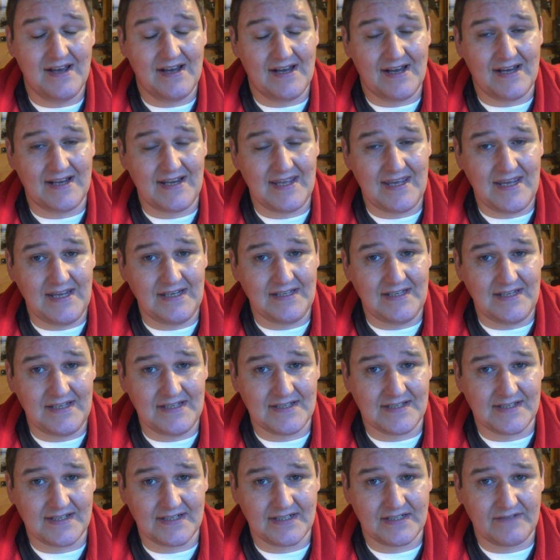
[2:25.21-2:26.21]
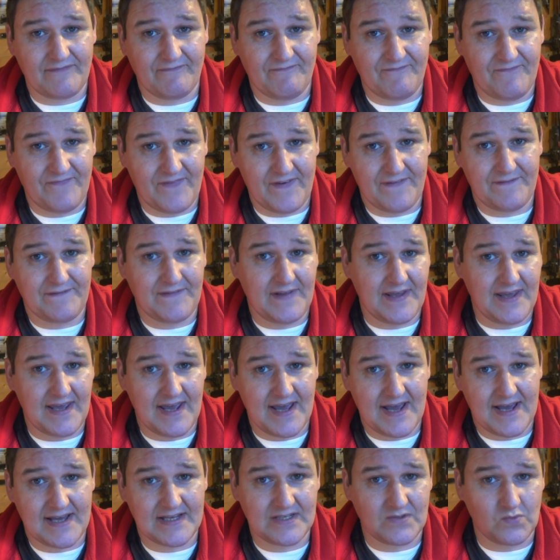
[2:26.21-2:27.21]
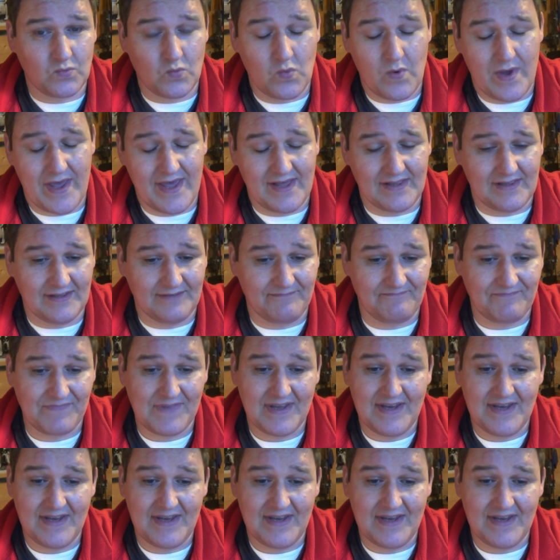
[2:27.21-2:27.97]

and 18650 as well.